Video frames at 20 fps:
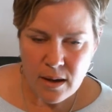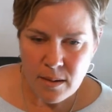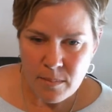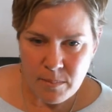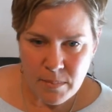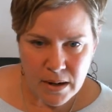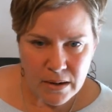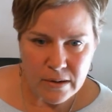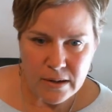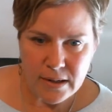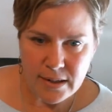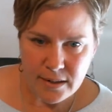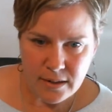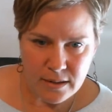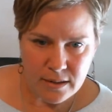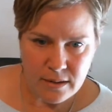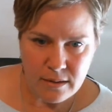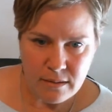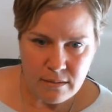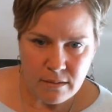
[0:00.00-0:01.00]

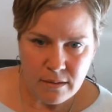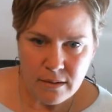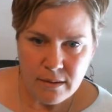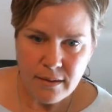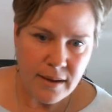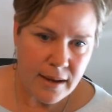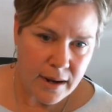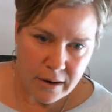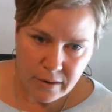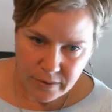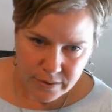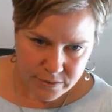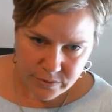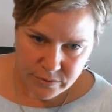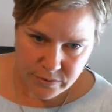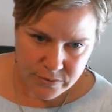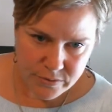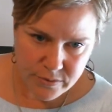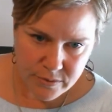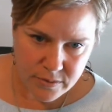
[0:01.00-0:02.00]
American
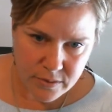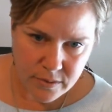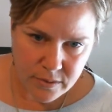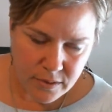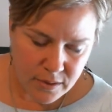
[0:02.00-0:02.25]
characters.